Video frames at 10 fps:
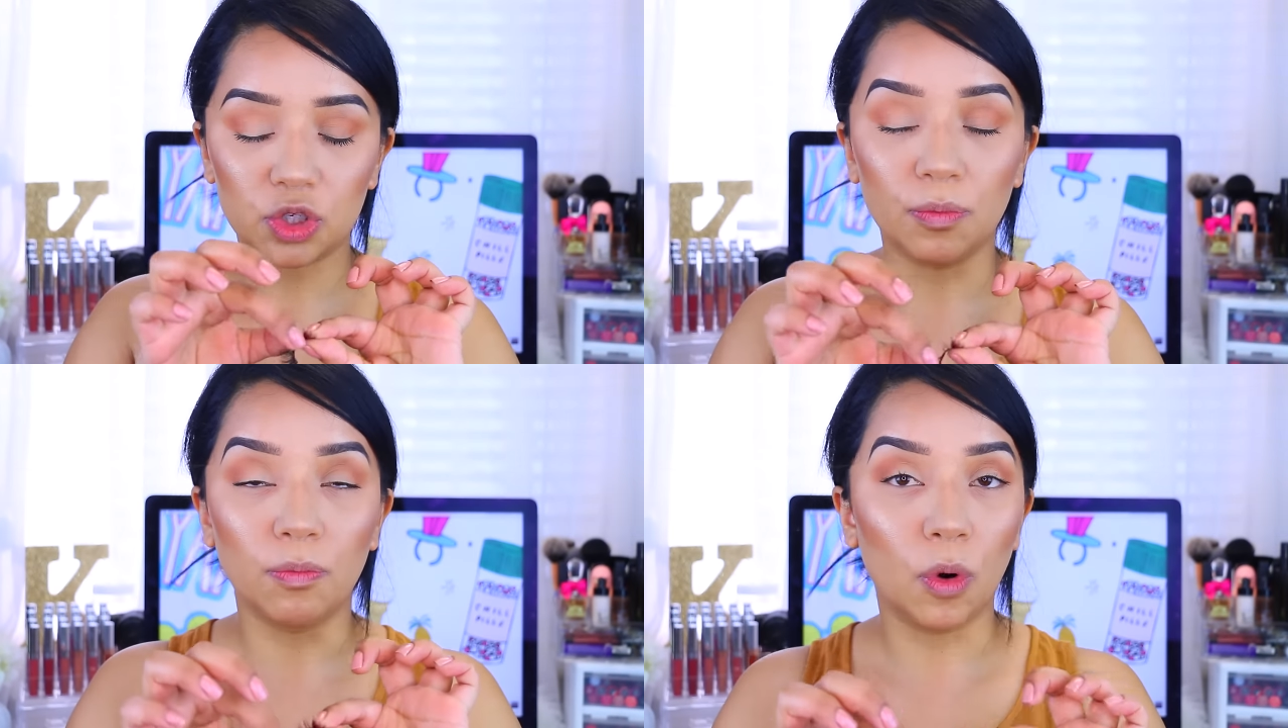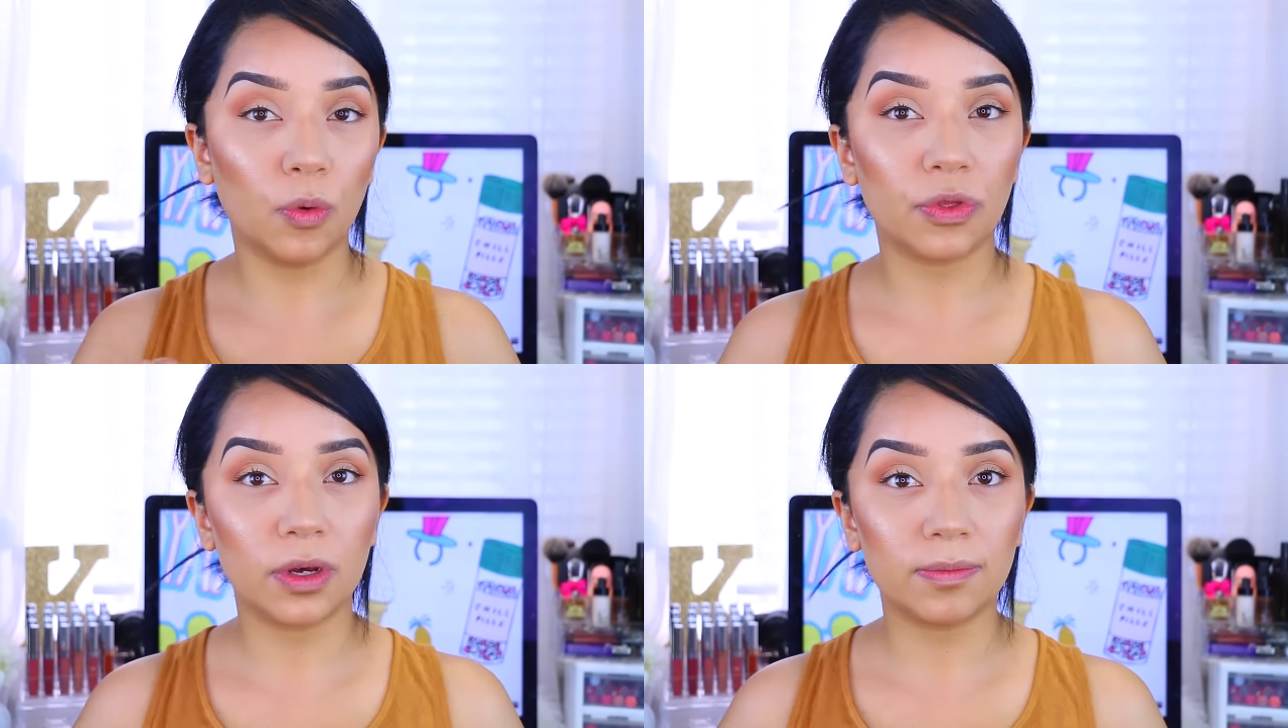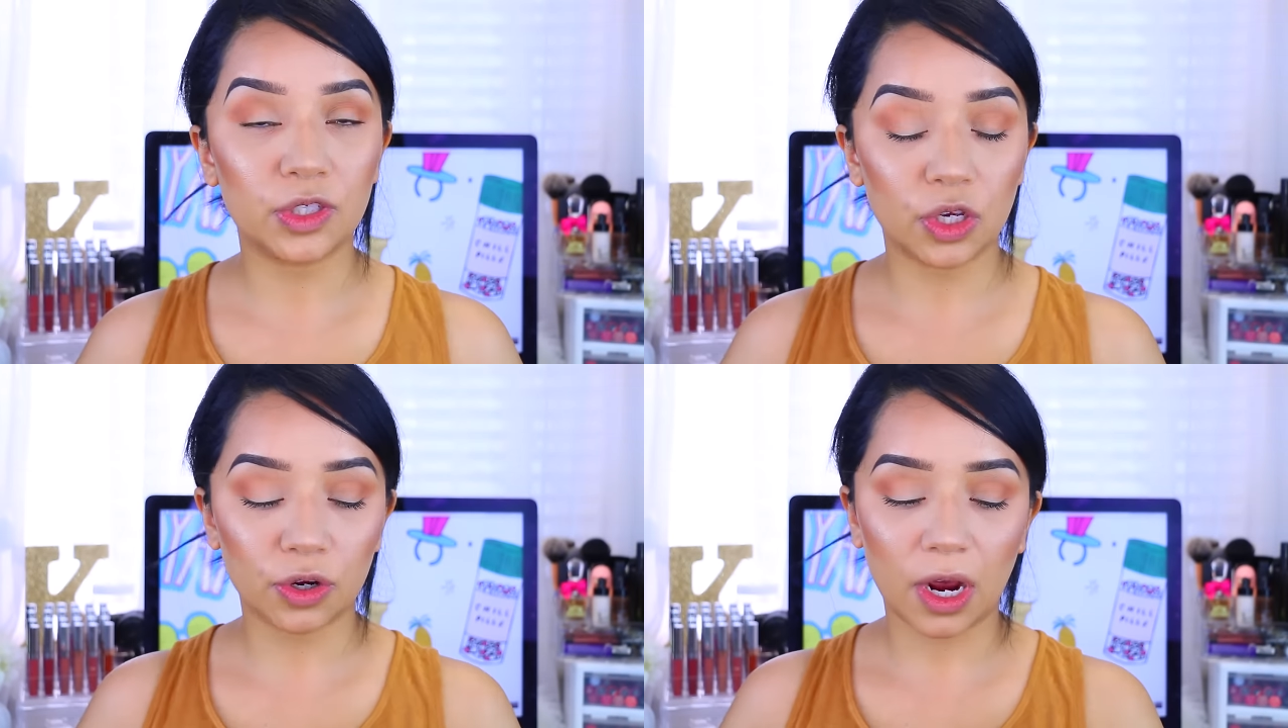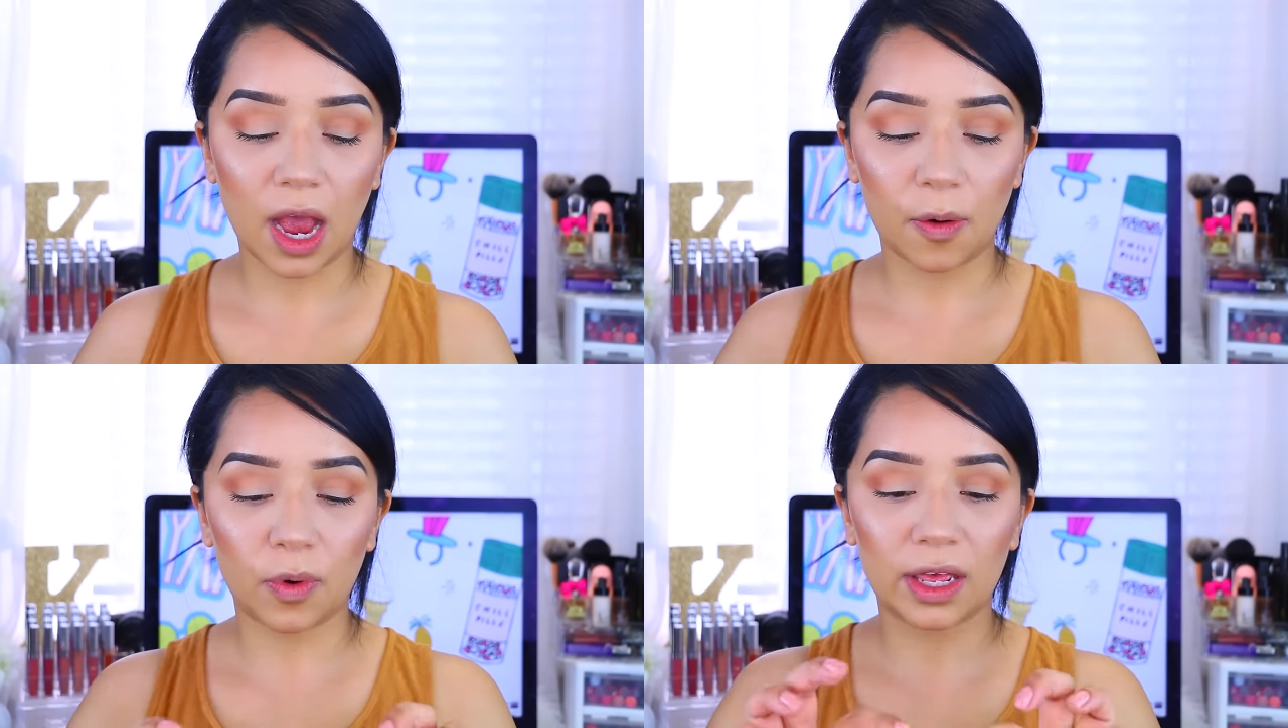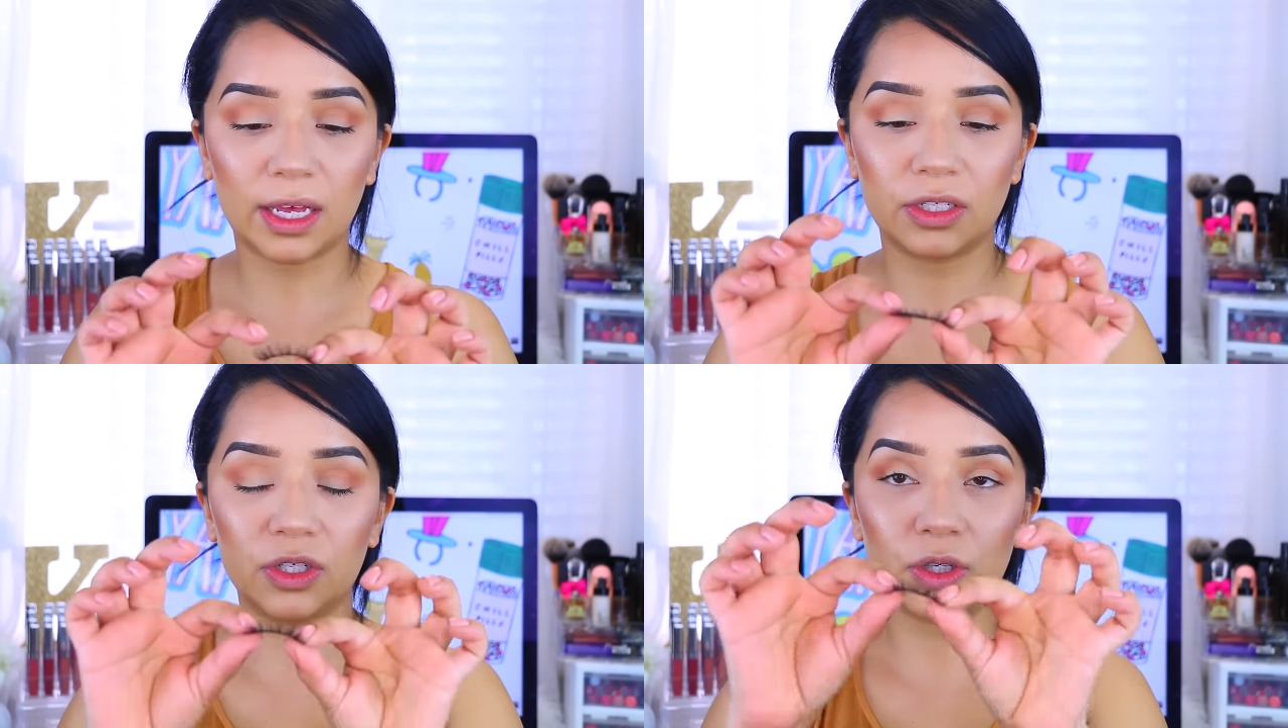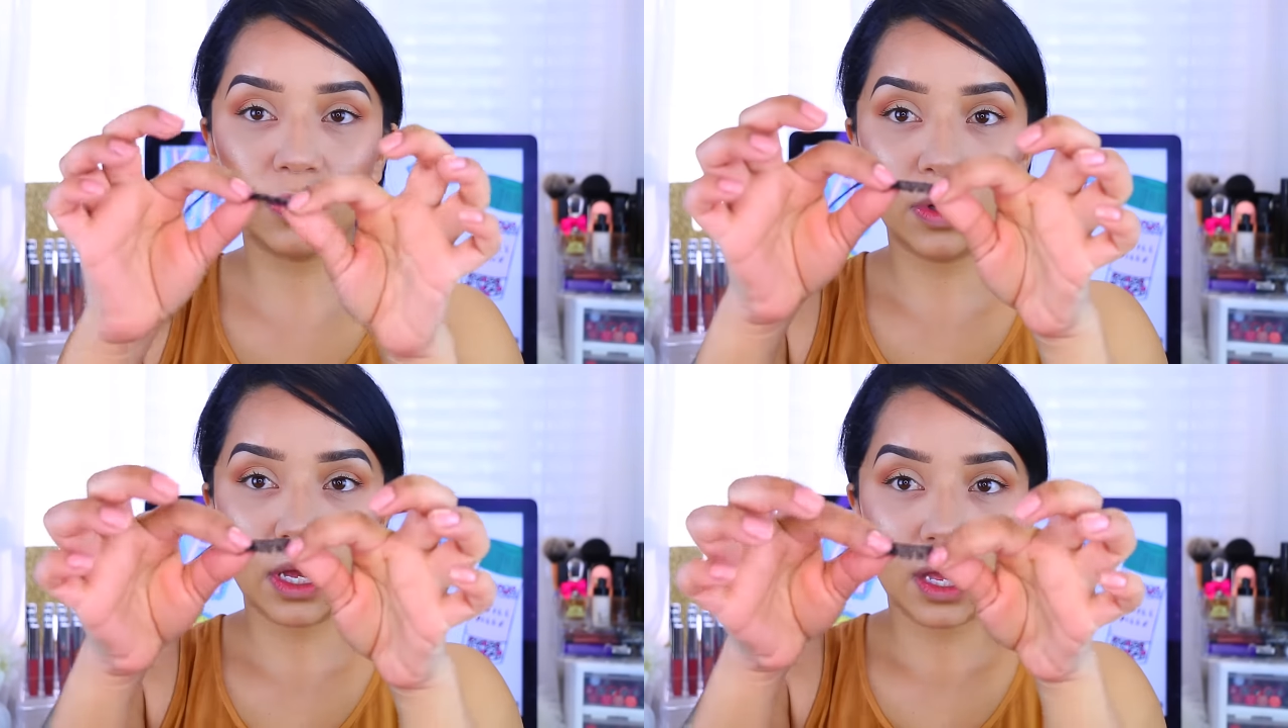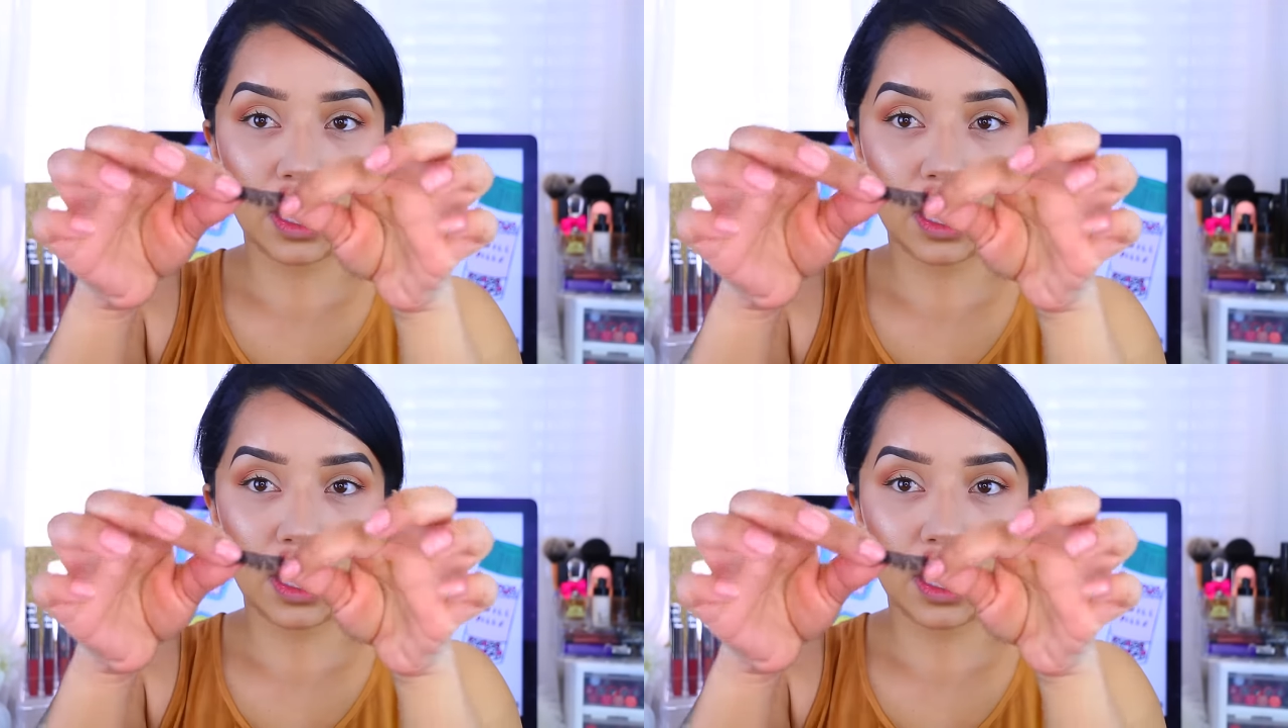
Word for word: to mold them to your eye. What I like to do